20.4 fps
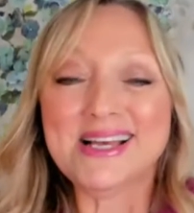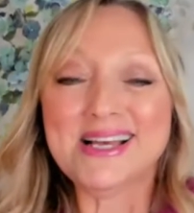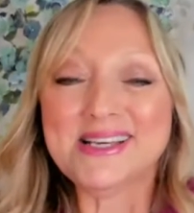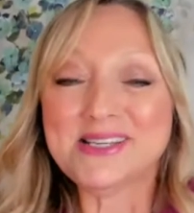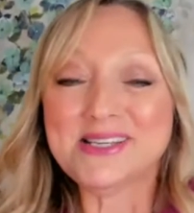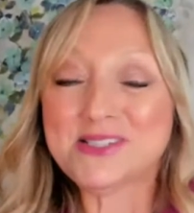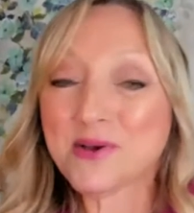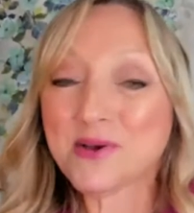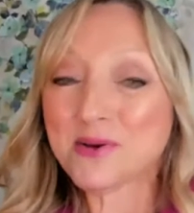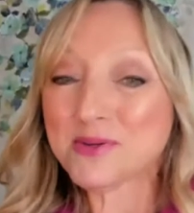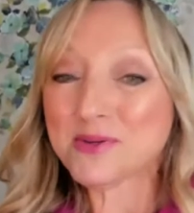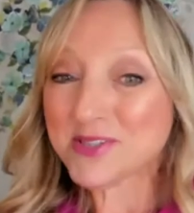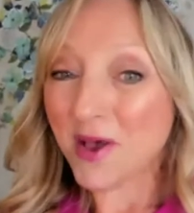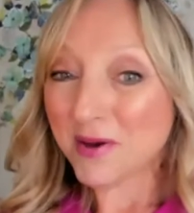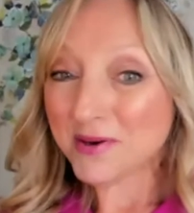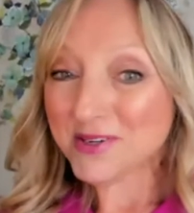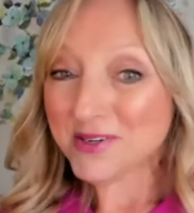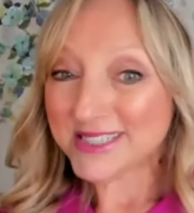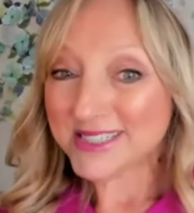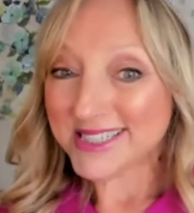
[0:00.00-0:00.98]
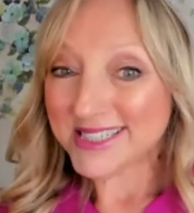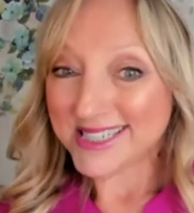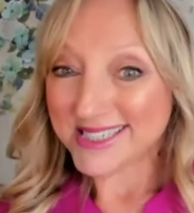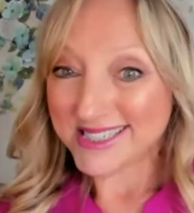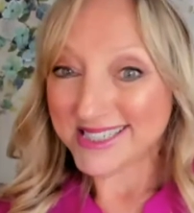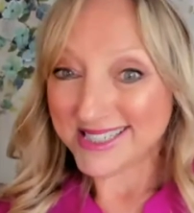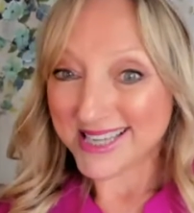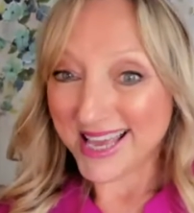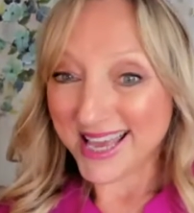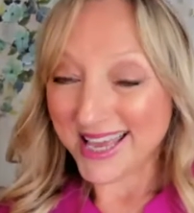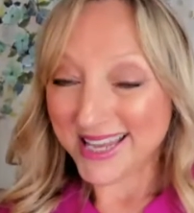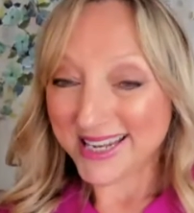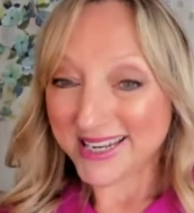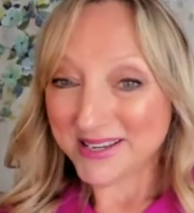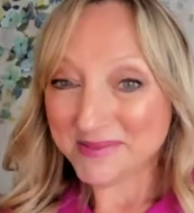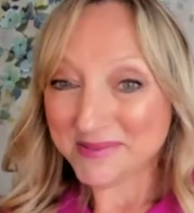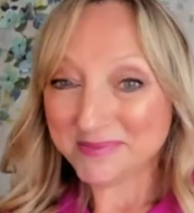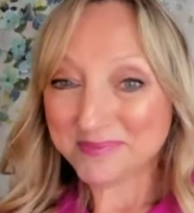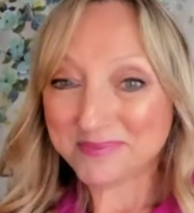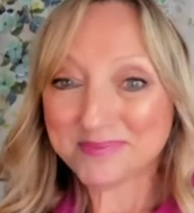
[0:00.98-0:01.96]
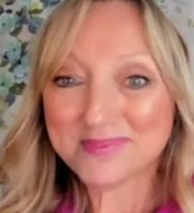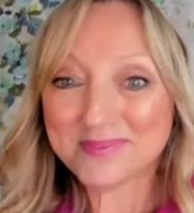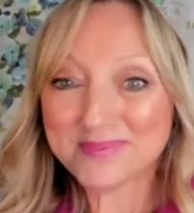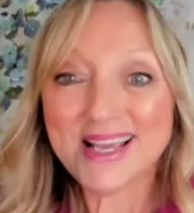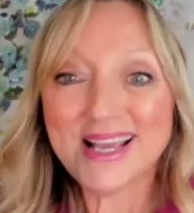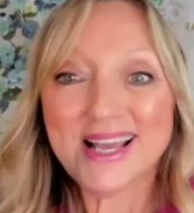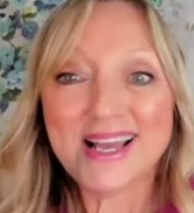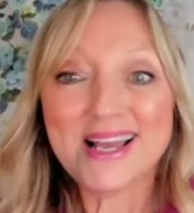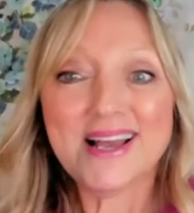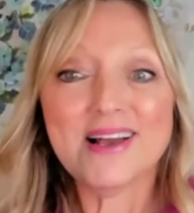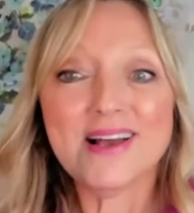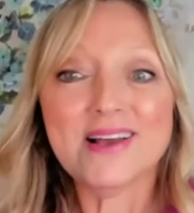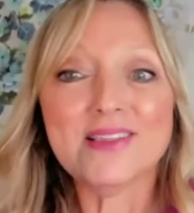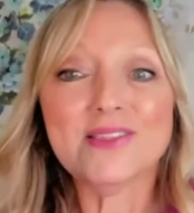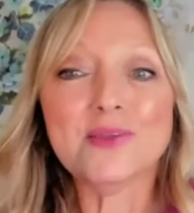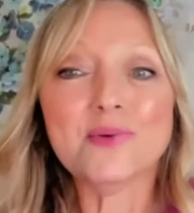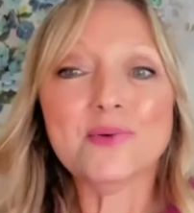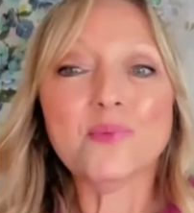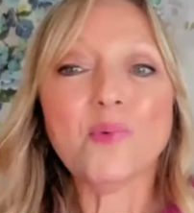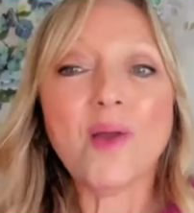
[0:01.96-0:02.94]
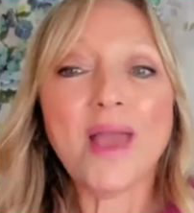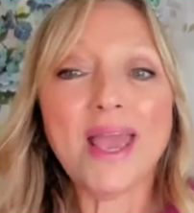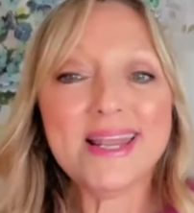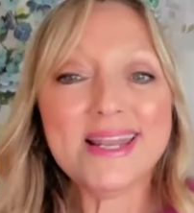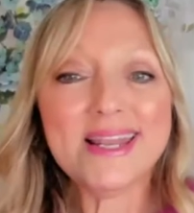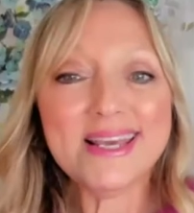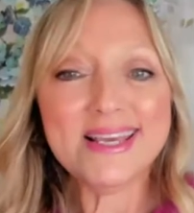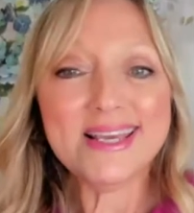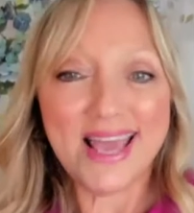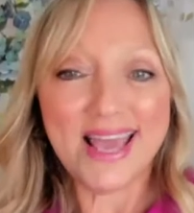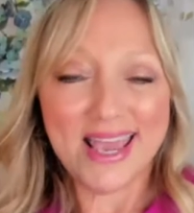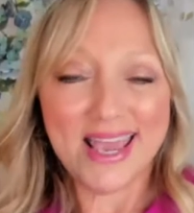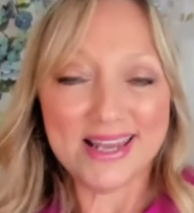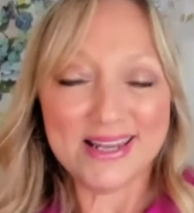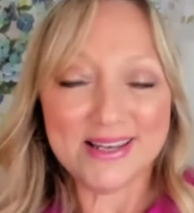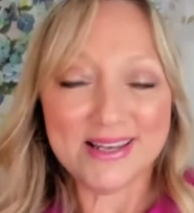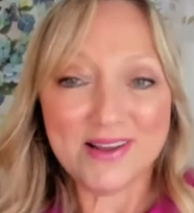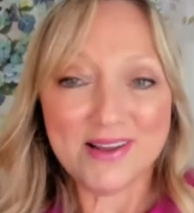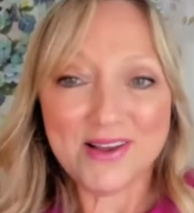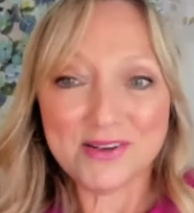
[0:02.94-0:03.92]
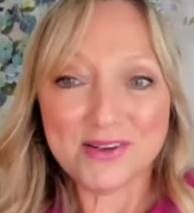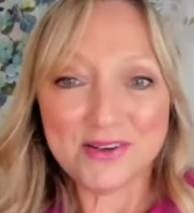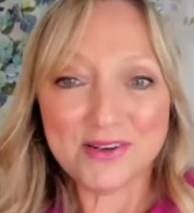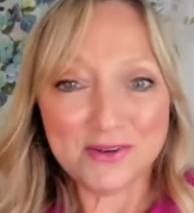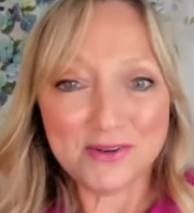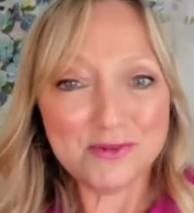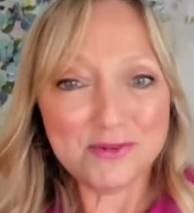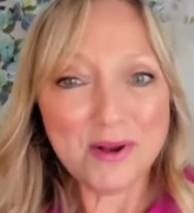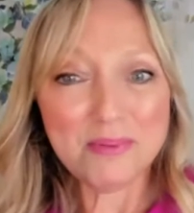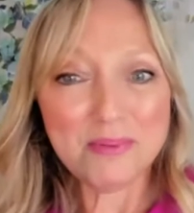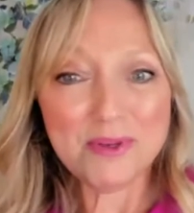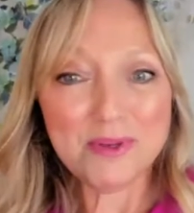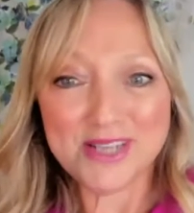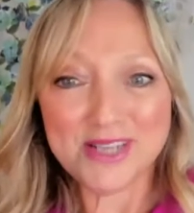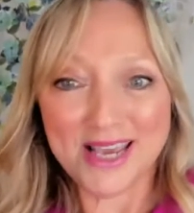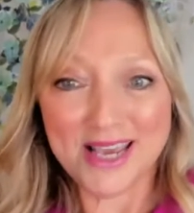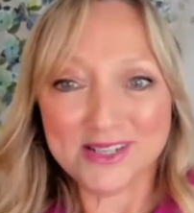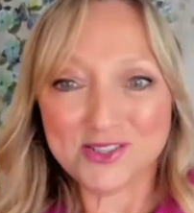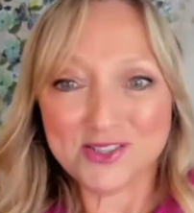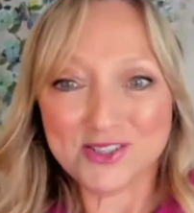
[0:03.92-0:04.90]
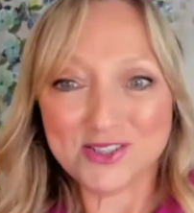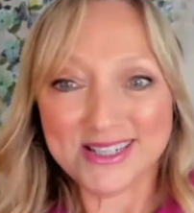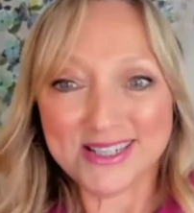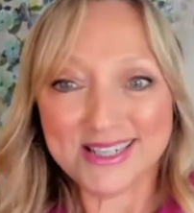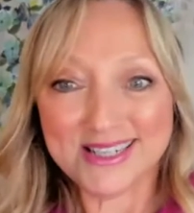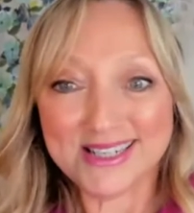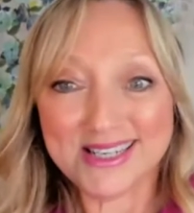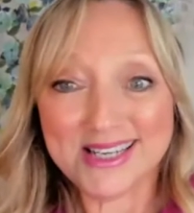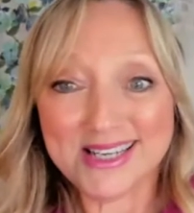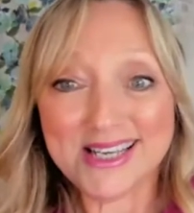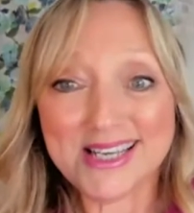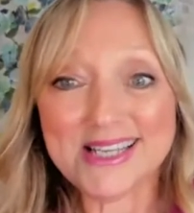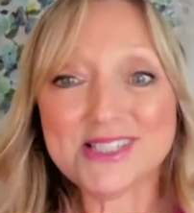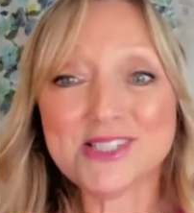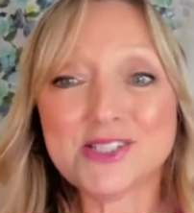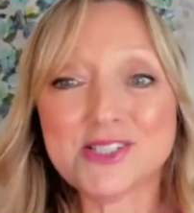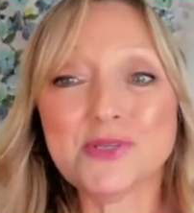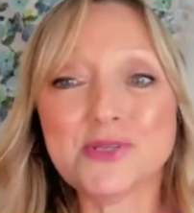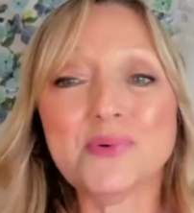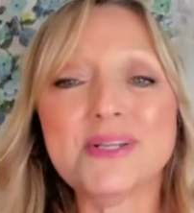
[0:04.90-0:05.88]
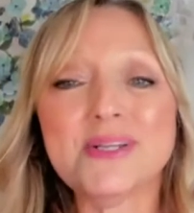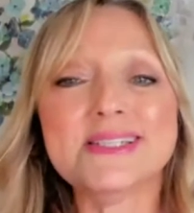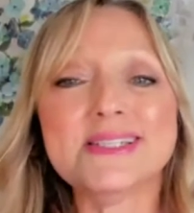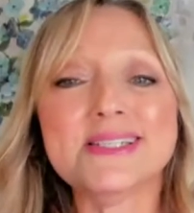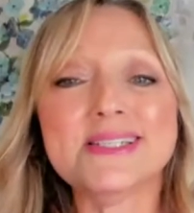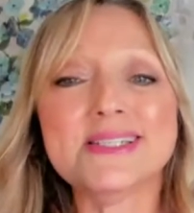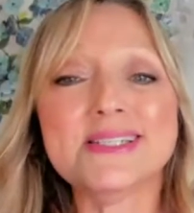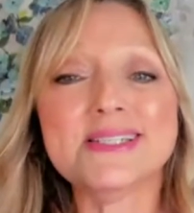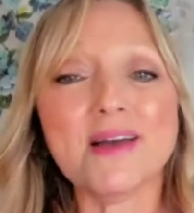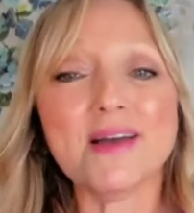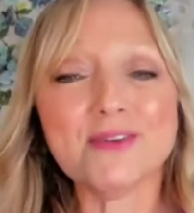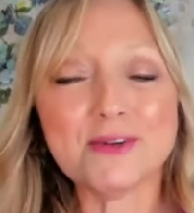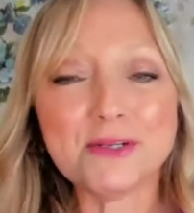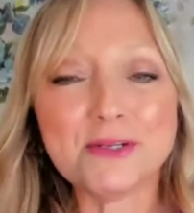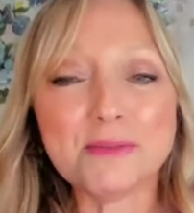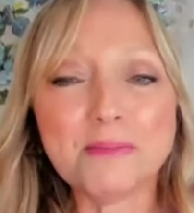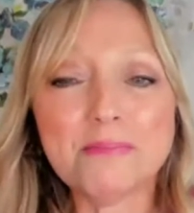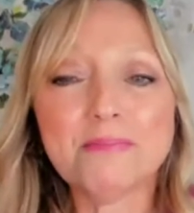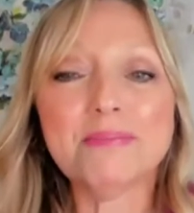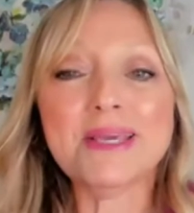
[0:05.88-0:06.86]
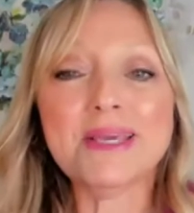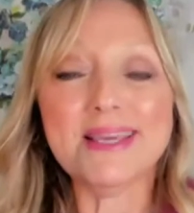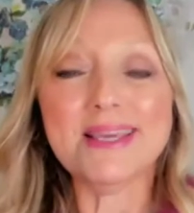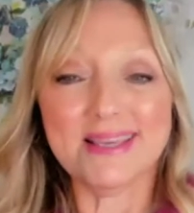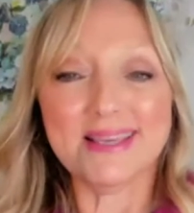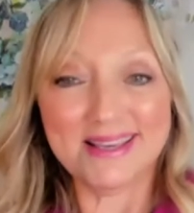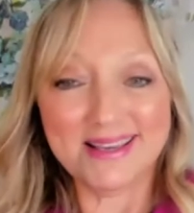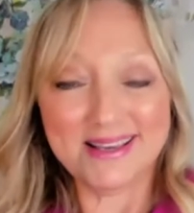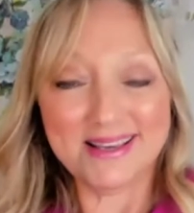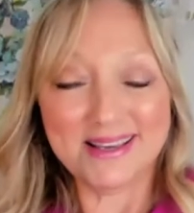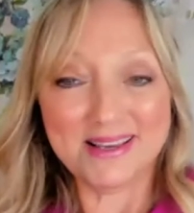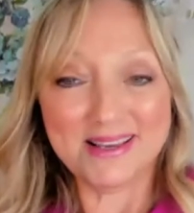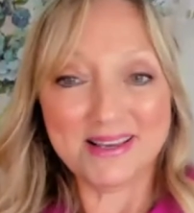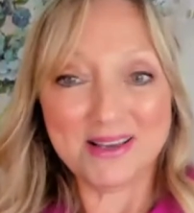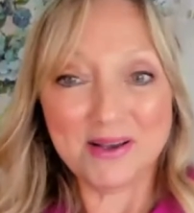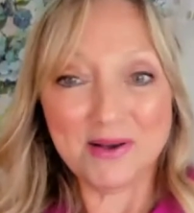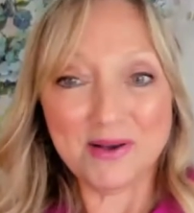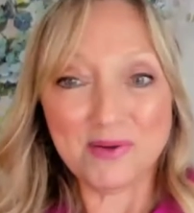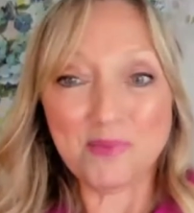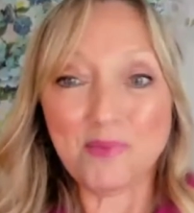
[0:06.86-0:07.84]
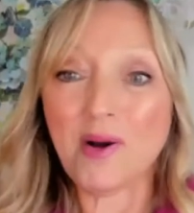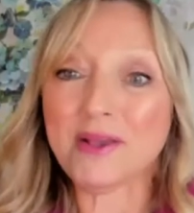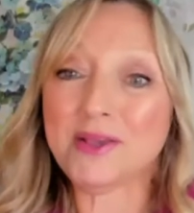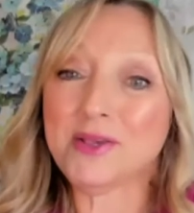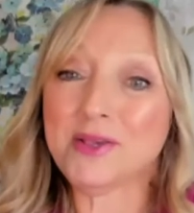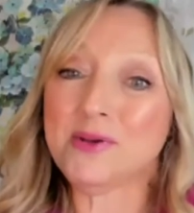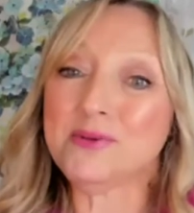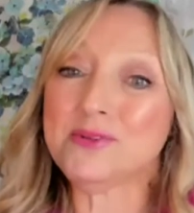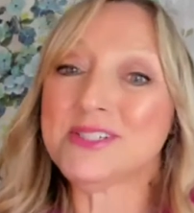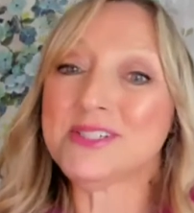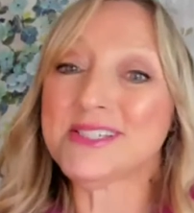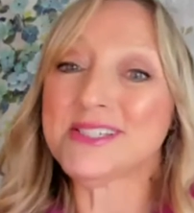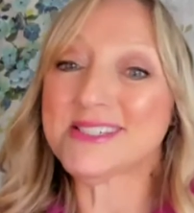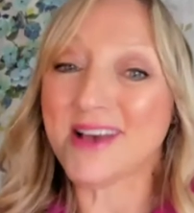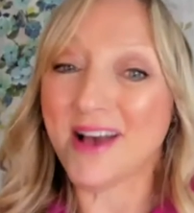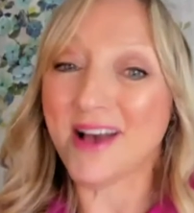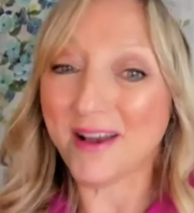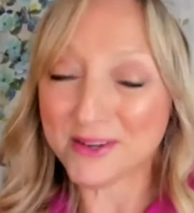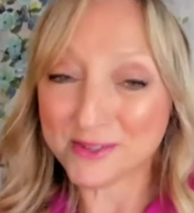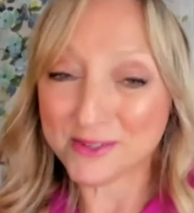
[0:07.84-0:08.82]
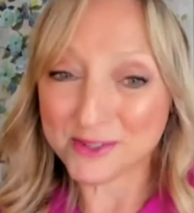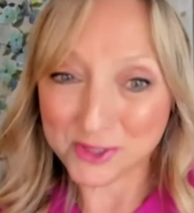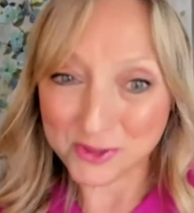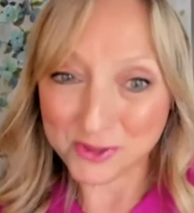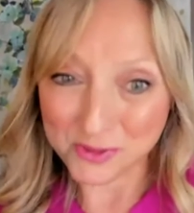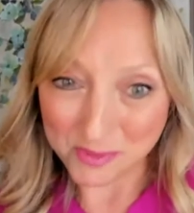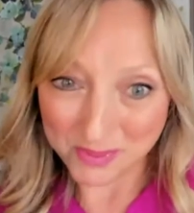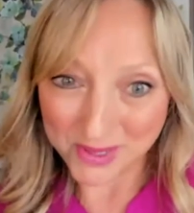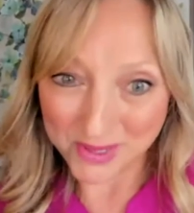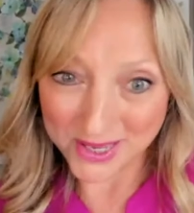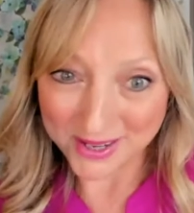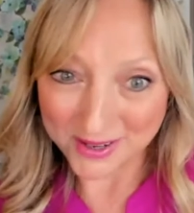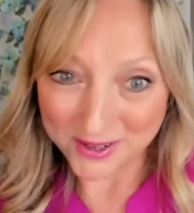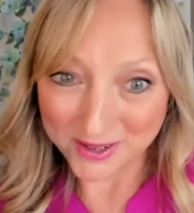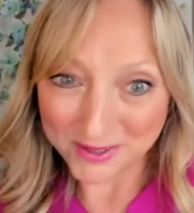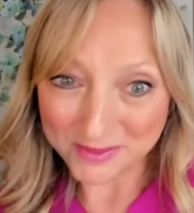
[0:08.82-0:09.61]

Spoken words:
So Socrates said, the way to gain good reputation is to endeavor to be what you desire to appear.